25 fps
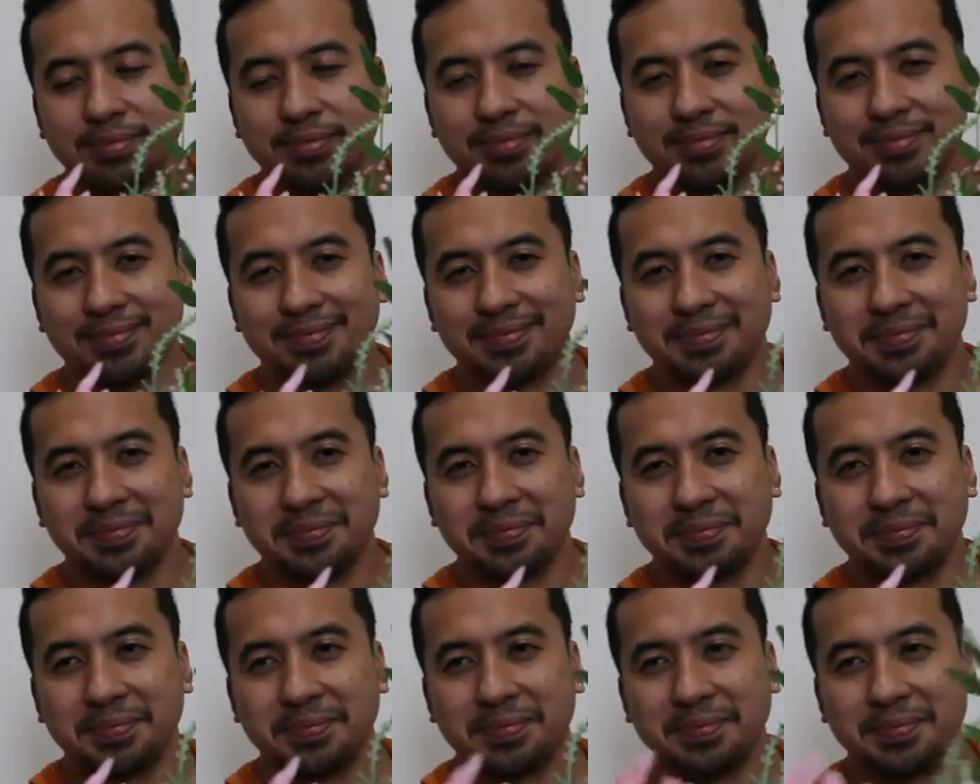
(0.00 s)

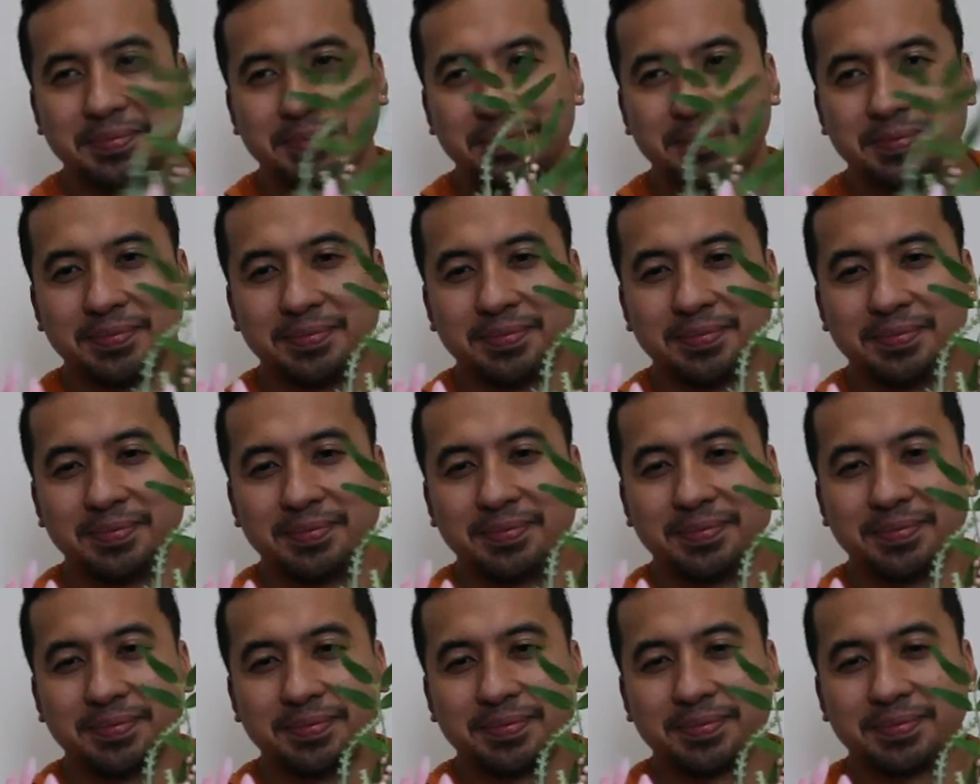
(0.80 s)

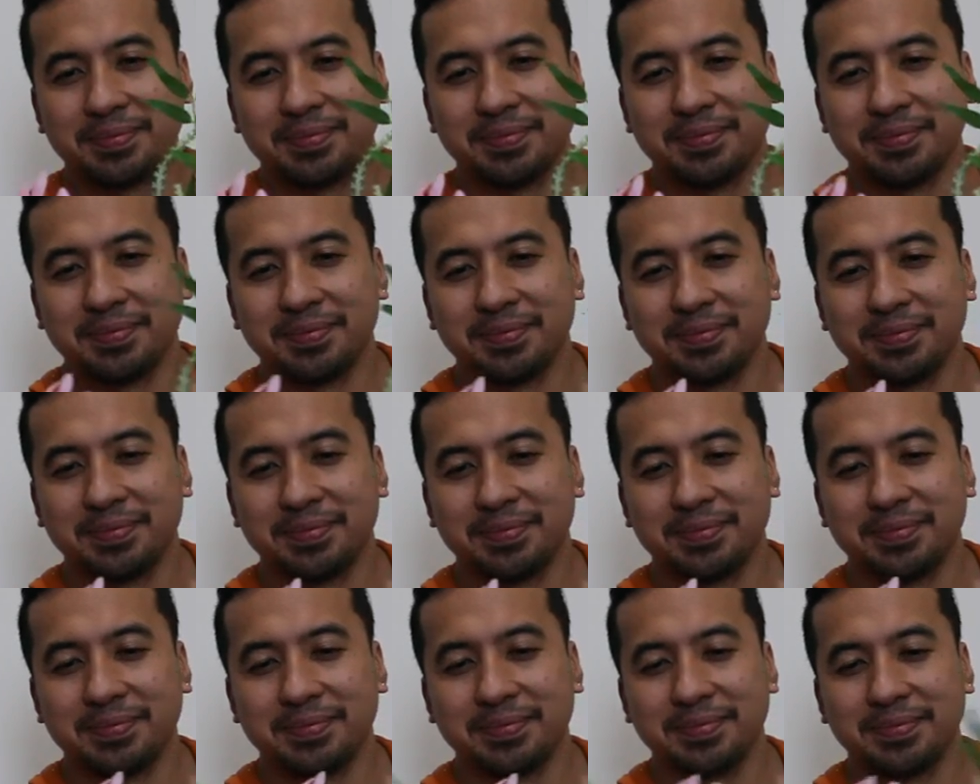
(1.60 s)

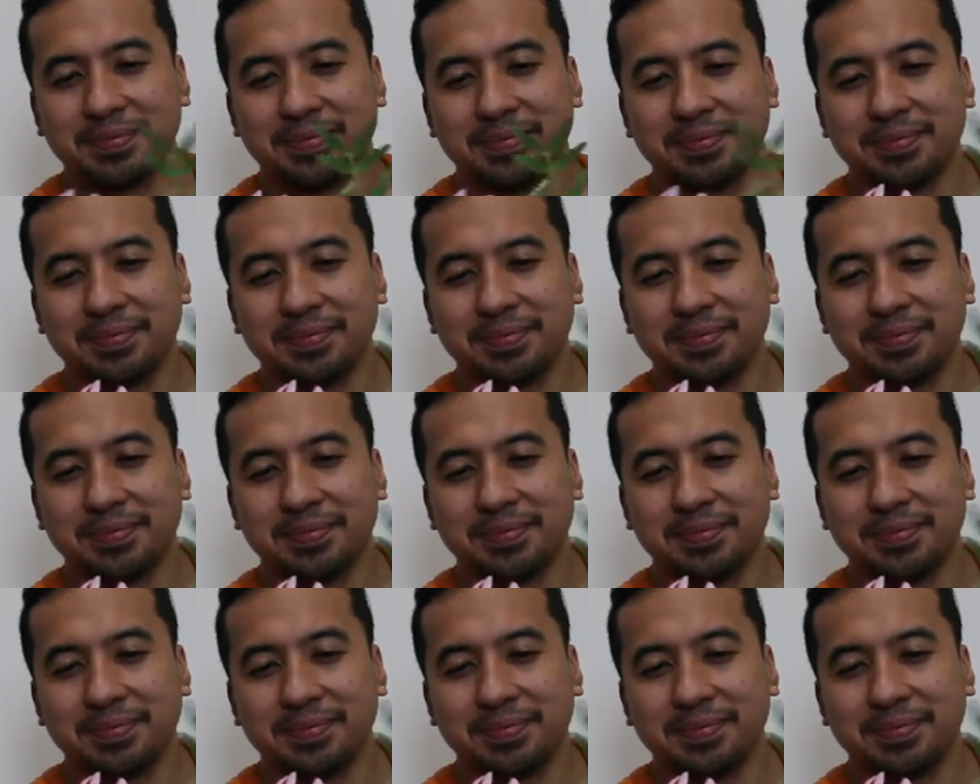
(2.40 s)
No words are spoken by the person on screen.